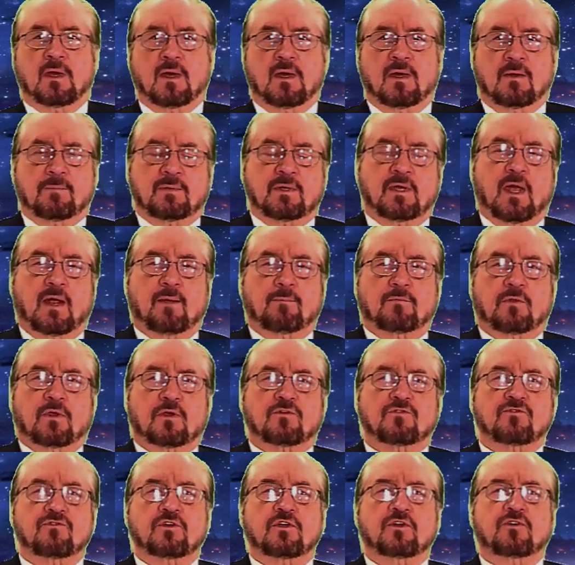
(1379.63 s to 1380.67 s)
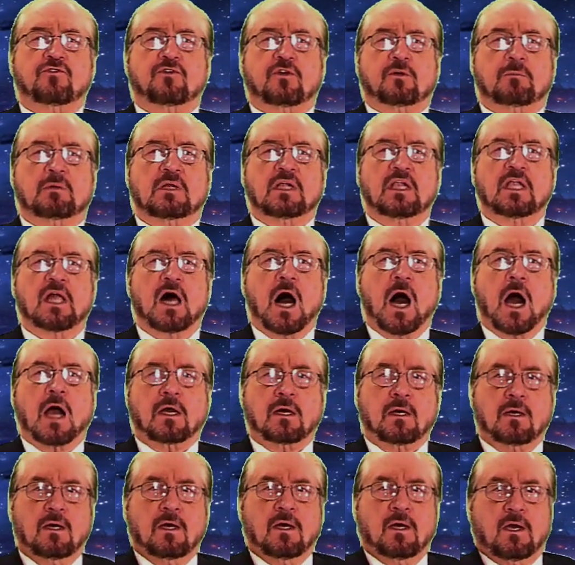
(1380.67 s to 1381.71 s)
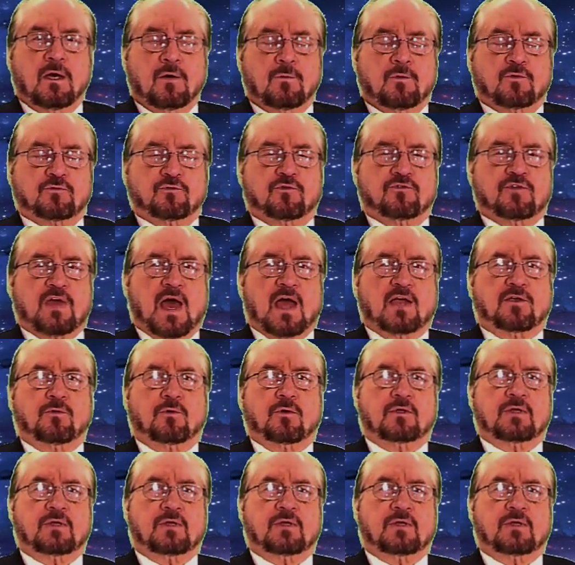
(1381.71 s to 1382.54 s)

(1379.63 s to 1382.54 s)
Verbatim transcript: became the cesium clock, which was accurate